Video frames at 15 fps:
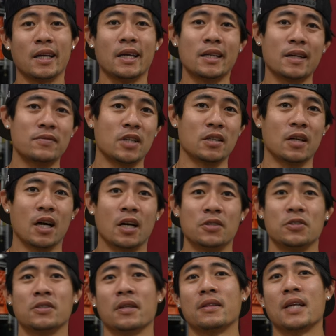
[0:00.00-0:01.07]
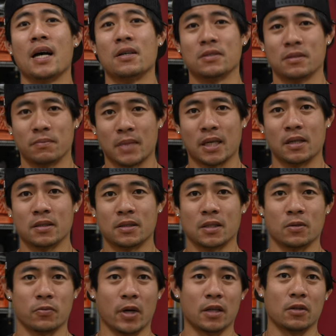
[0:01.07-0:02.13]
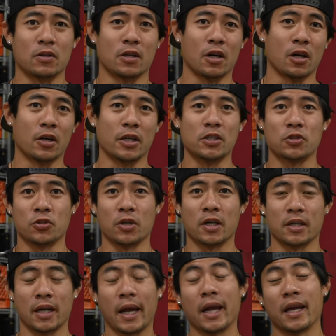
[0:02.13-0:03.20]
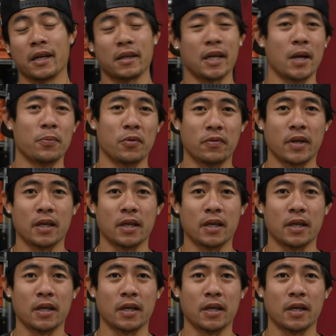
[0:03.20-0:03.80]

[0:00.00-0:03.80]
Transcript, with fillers: and I've done hundreds of thousands of miles in a regular car and truck and camper